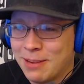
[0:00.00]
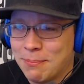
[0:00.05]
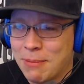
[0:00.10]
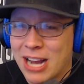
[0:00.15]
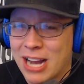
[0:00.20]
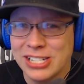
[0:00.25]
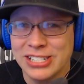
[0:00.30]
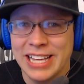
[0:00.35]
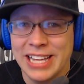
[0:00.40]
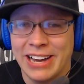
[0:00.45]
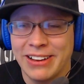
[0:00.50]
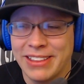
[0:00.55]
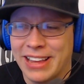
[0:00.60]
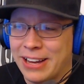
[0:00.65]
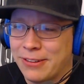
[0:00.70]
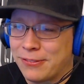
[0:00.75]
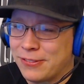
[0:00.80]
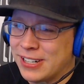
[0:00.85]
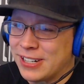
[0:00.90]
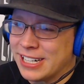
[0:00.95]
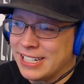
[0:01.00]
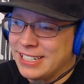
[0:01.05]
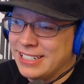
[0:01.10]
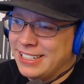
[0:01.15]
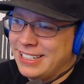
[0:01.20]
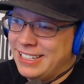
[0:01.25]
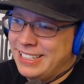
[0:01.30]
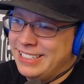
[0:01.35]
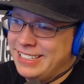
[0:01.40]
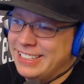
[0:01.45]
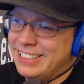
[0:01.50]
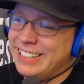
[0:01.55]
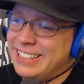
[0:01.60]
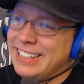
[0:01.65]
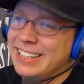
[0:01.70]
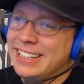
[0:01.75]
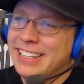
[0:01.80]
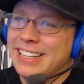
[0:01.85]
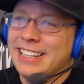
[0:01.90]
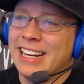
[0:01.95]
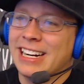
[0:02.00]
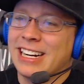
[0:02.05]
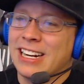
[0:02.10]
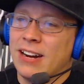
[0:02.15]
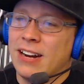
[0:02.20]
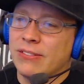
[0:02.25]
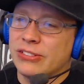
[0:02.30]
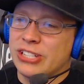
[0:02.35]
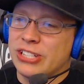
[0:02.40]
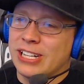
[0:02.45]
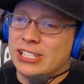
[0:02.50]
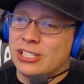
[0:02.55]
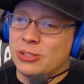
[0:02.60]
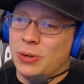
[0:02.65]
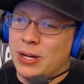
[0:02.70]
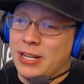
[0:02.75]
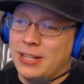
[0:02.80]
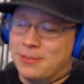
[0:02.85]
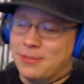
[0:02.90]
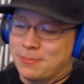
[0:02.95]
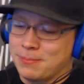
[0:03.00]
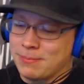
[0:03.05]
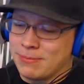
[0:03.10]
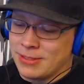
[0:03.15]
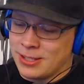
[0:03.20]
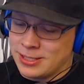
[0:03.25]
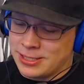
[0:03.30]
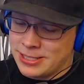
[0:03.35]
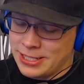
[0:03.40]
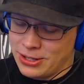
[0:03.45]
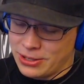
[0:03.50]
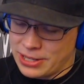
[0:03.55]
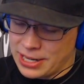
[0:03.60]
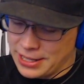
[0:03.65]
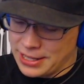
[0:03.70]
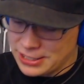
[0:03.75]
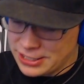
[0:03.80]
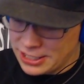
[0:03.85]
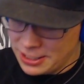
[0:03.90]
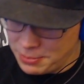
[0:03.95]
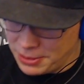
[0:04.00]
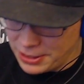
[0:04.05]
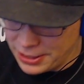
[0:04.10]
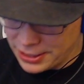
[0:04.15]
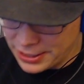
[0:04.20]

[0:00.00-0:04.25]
Can you imagine how that fucking that conversation went? It's like, okay, that's gonna